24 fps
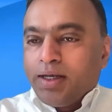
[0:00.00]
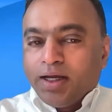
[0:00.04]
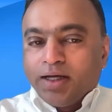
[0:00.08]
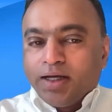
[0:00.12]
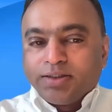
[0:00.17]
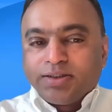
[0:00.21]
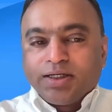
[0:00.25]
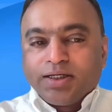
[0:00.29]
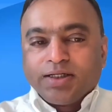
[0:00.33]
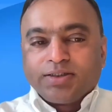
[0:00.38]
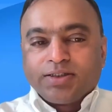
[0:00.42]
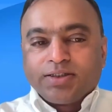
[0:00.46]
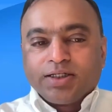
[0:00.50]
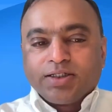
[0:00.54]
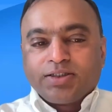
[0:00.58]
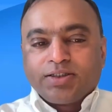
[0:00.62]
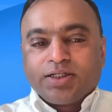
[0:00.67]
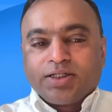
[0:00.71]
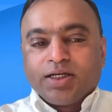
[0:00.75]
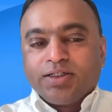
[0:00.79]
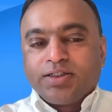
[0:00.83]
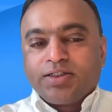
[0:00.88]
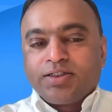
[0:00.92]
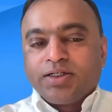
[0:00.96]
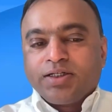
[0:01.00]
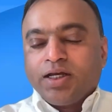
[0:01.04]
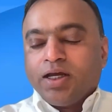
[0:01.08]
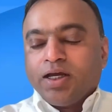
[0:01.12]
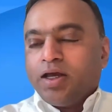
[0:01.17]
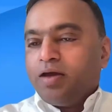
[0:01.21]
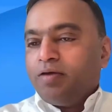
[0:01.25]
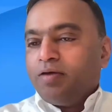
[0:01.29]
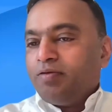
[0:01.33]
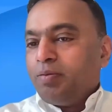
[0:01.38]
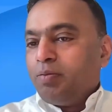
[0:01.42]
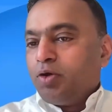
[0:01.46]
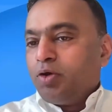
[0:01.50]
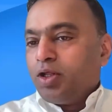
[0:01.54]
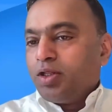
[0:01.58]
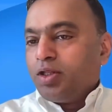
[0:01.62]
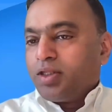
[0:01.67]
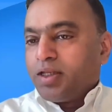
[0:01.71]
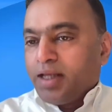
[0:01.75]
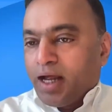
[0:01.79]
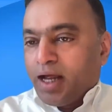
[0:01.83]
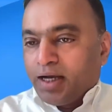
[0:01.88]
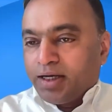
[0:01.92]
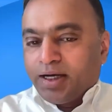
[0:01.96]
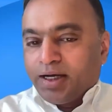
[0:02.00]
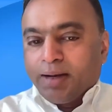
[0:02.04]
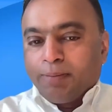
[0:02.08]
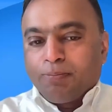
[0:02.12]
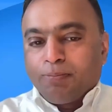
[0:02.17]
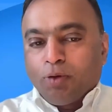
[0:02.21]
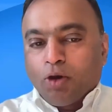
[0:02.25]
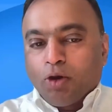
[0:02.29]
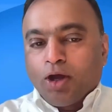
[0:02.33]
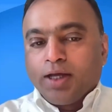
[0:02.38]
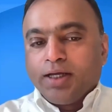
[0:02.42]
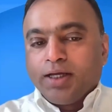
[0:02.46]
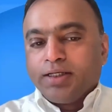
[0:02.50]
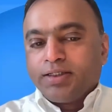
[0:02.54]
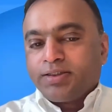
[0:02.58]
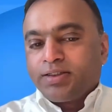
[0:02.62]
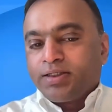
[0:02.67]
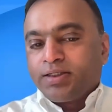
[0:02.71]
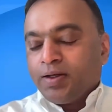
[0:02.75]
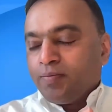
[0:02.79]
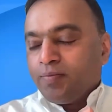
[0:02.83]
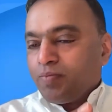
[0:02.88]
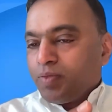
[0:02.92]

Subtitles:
years in existence. We're more than 300 employees.